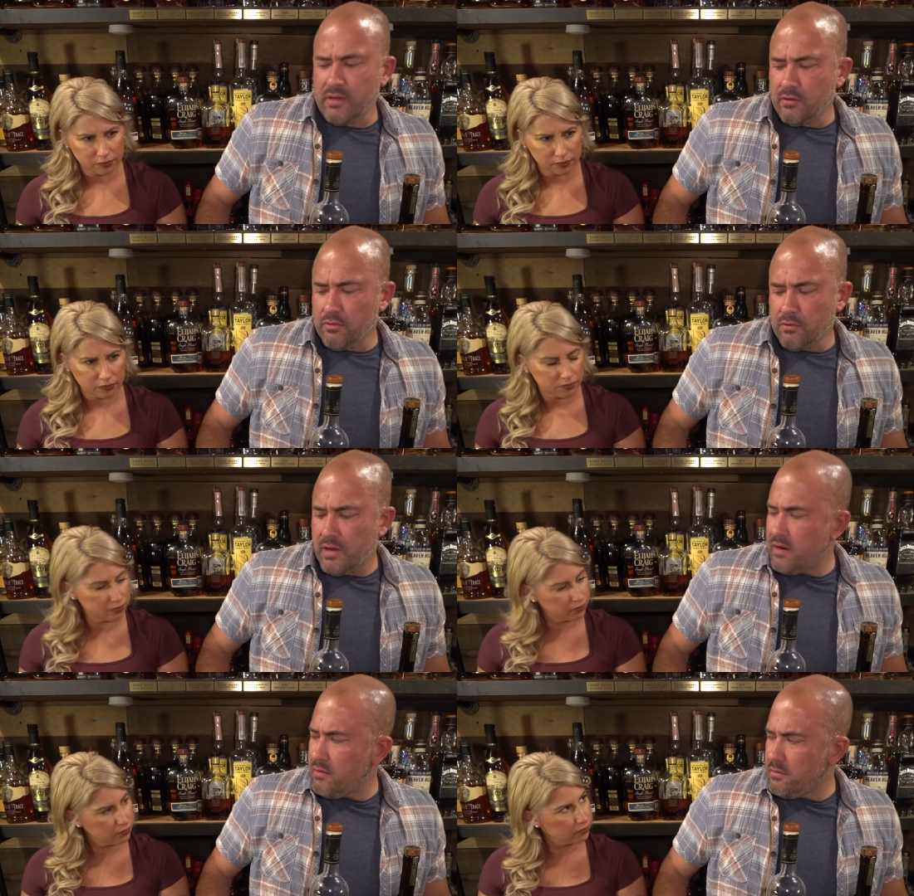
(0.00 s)
Speaker 1: I don't know
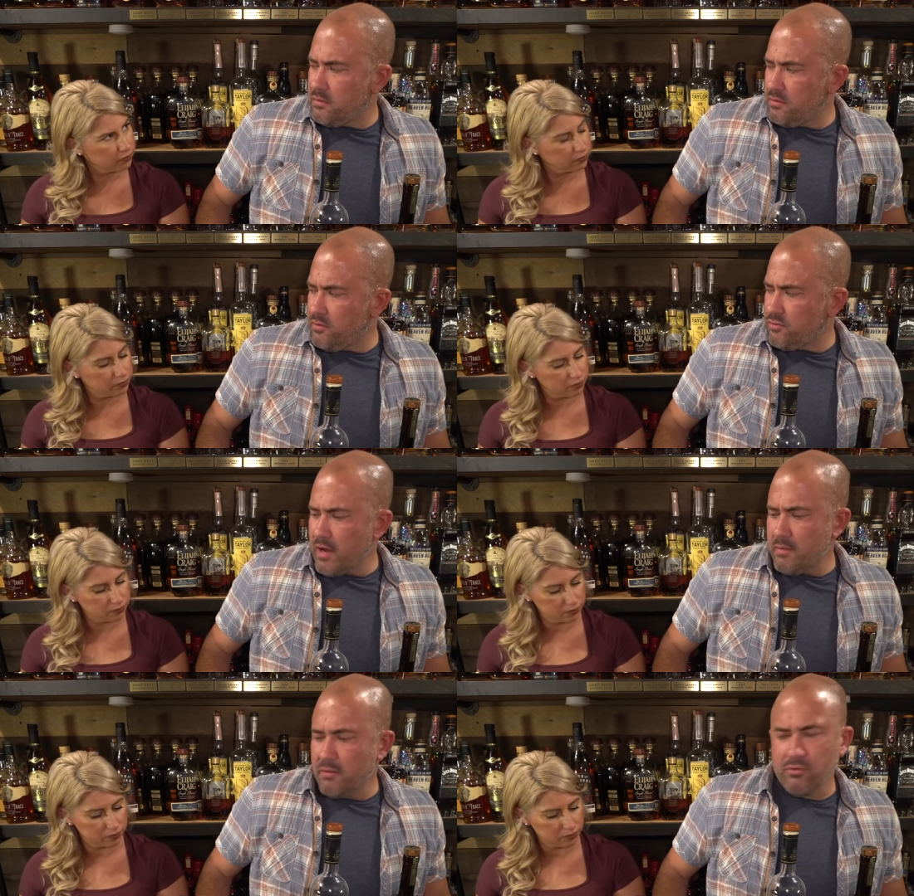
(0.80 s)
how to
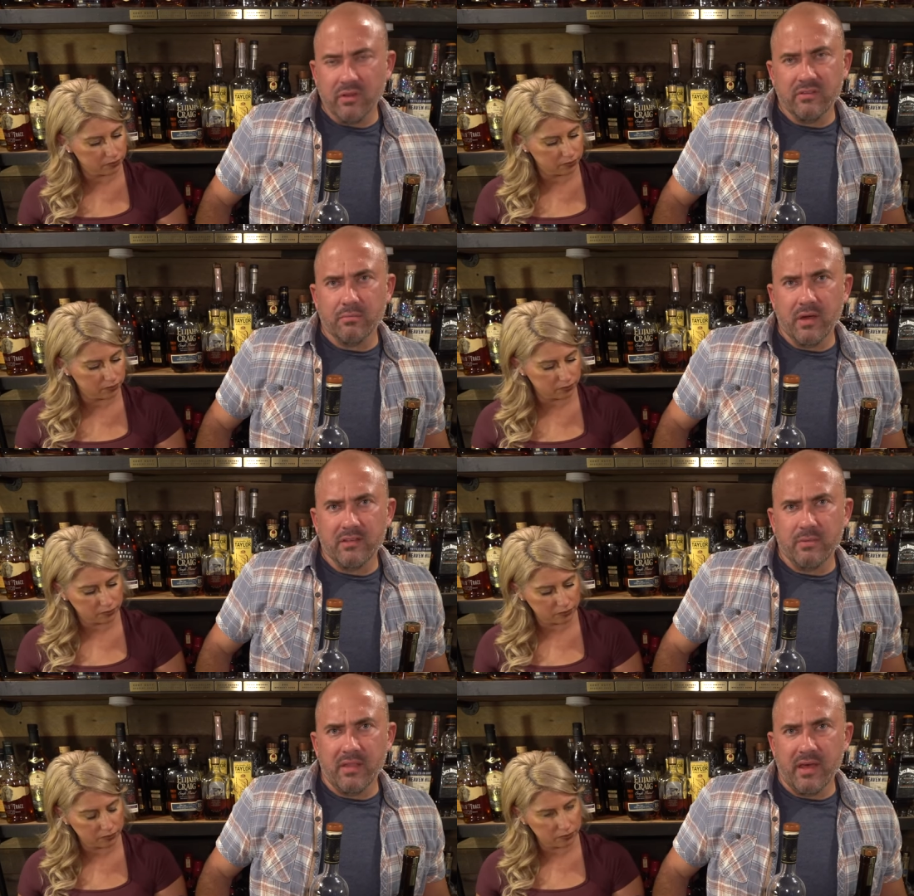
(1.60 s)
subscribe it. I'm really
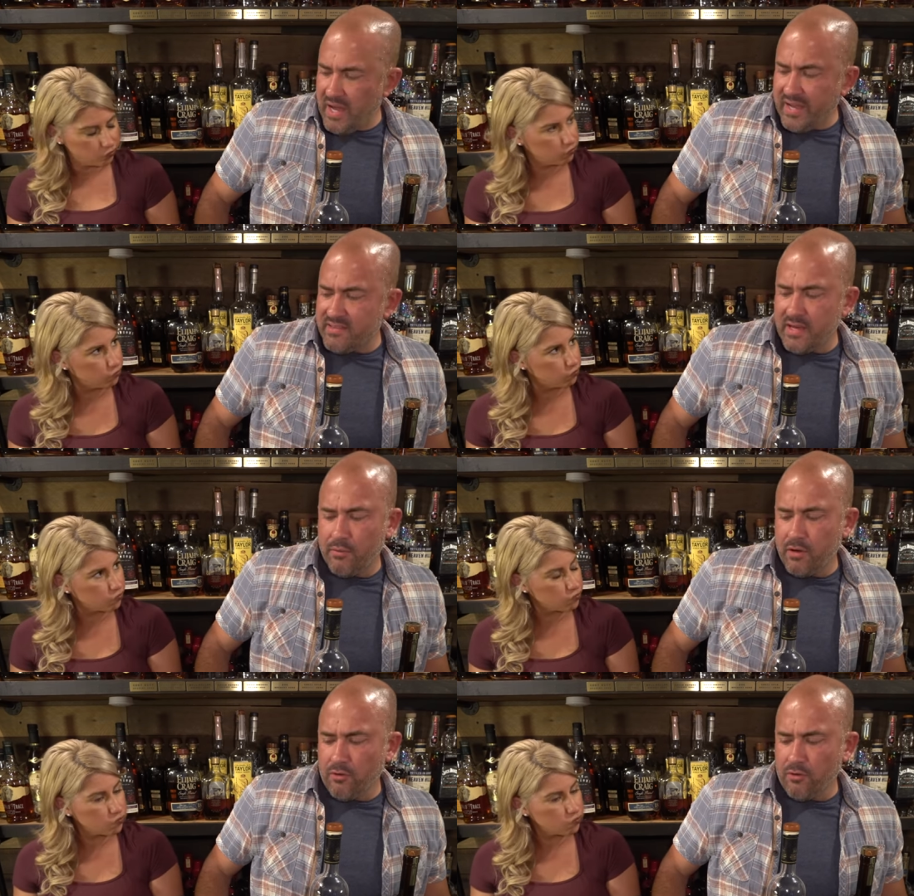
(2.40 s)
surprised by that. I guess that would